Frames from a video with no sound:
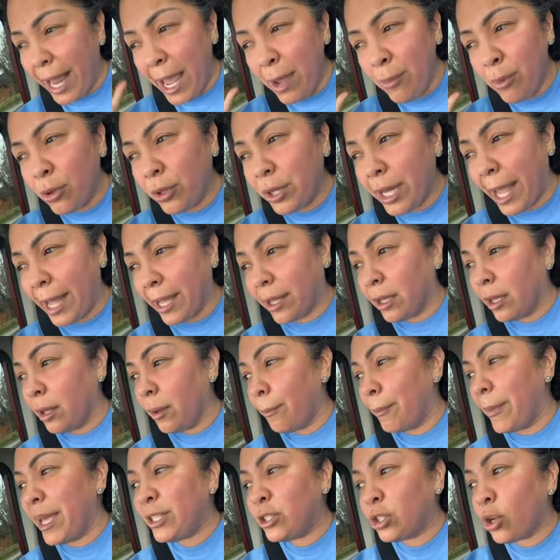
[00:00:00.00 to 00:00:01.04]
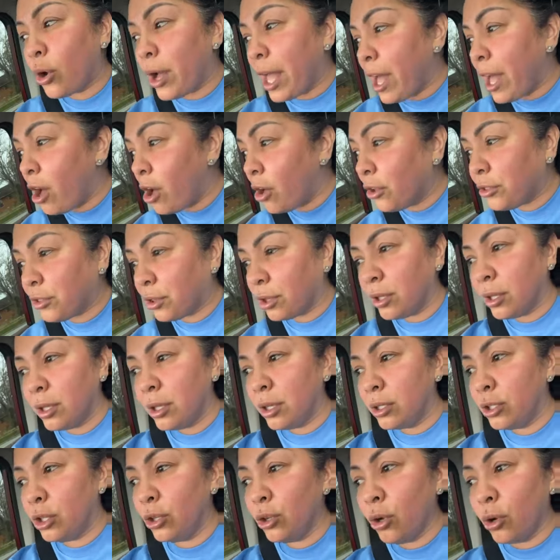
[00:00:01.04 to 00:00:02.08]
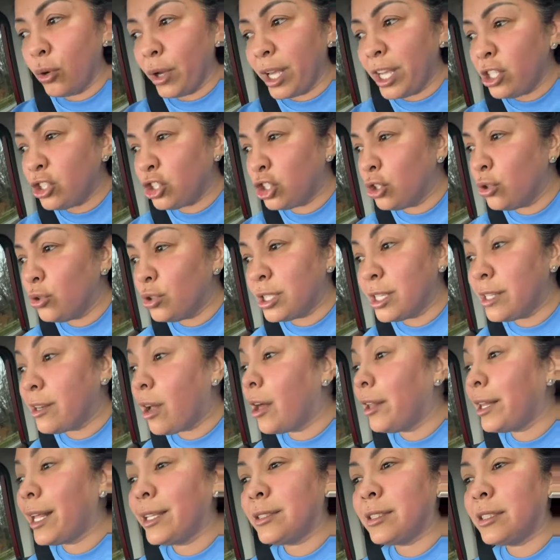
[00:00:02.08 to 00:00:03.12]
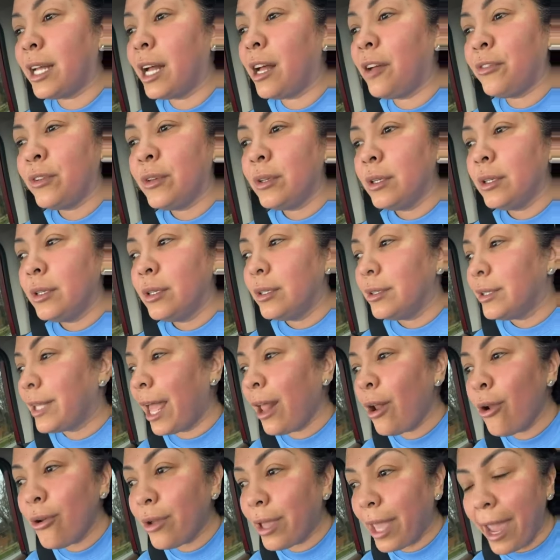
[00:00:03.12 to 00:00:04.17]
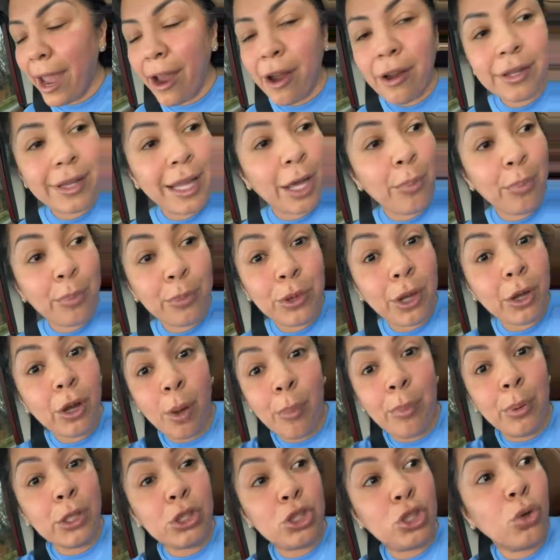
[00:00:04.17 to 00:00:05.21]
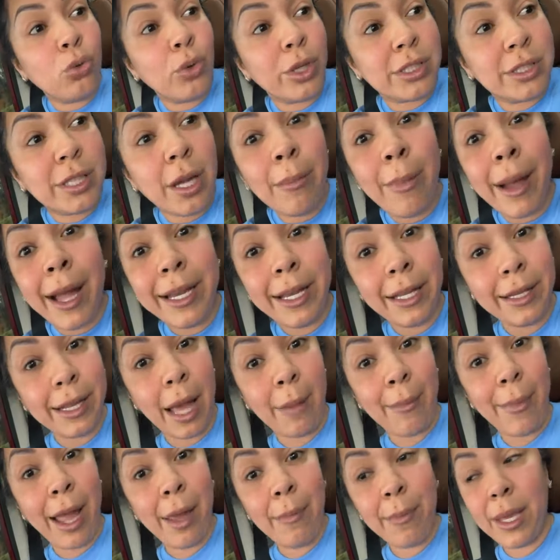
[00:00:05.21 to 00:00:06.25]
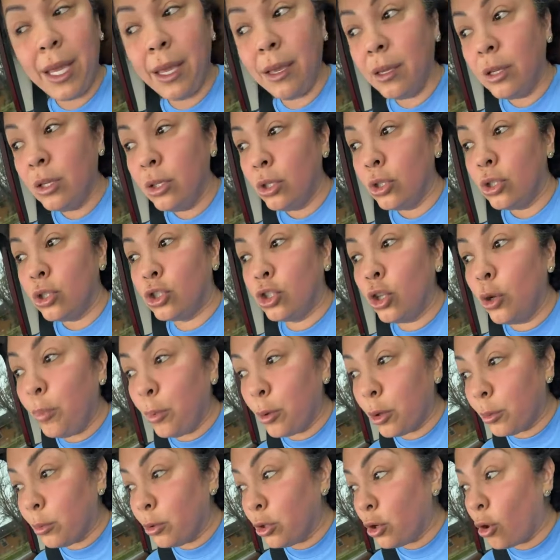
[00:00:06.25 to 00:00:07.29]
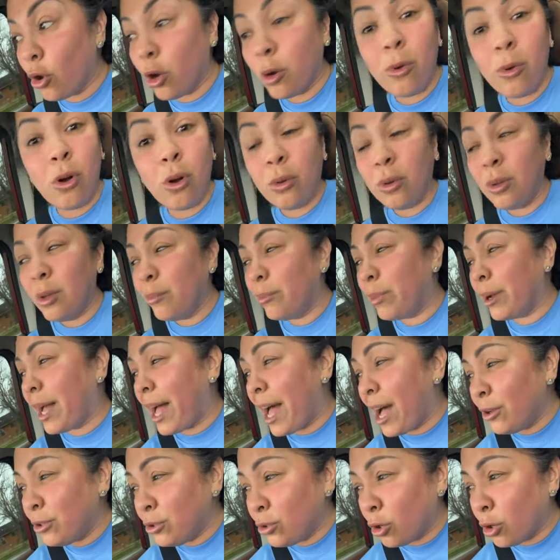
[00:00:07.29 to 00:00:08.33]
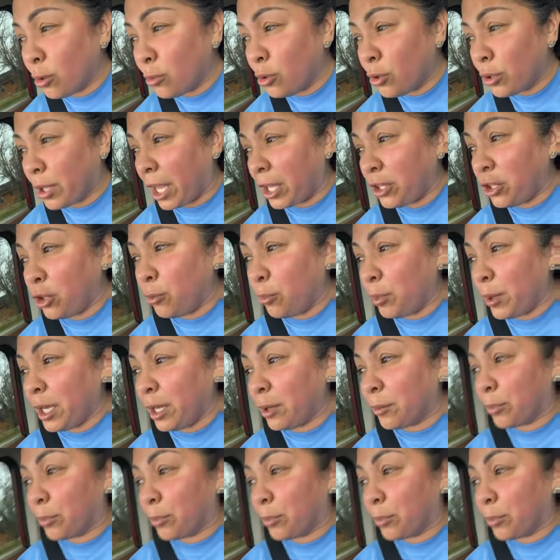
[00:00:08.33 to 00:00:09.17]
labeled like mental health, issues and all that stuff, they don't care. They're going to put you with somebody that might be super normal, but how normal can you